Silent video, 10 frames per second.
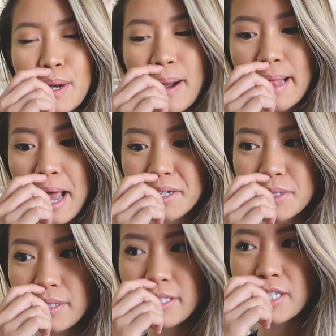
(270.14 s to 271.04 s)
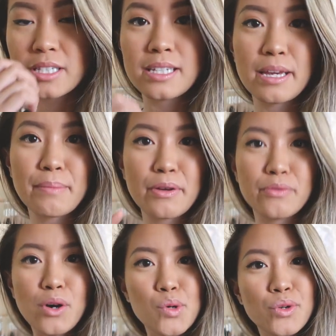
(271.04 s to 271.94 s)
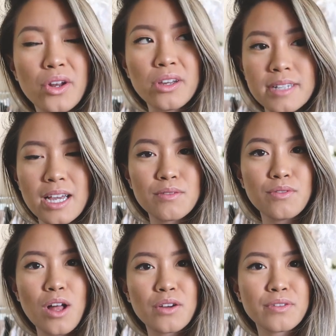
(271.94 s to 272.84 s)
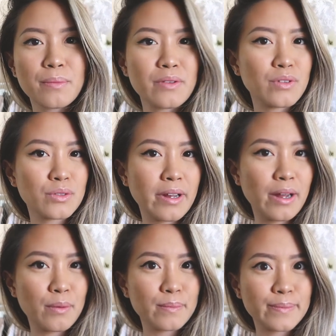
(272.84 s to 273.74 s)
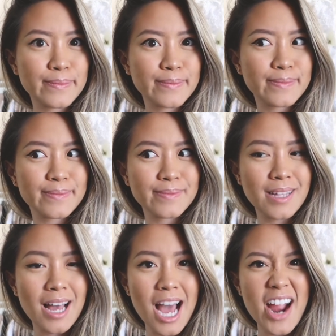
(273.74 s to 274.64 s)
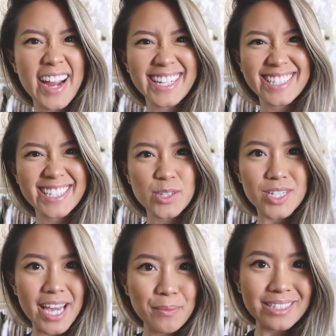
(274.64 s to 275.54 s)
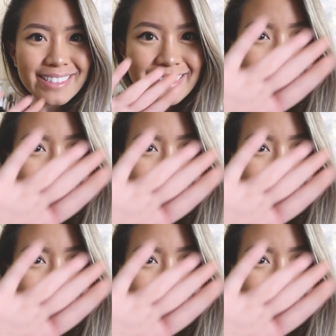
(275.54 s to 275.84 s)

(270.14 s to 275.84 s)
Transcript: so I'll actually just take my phone and vlog from my phone right now. All right, switch cameras.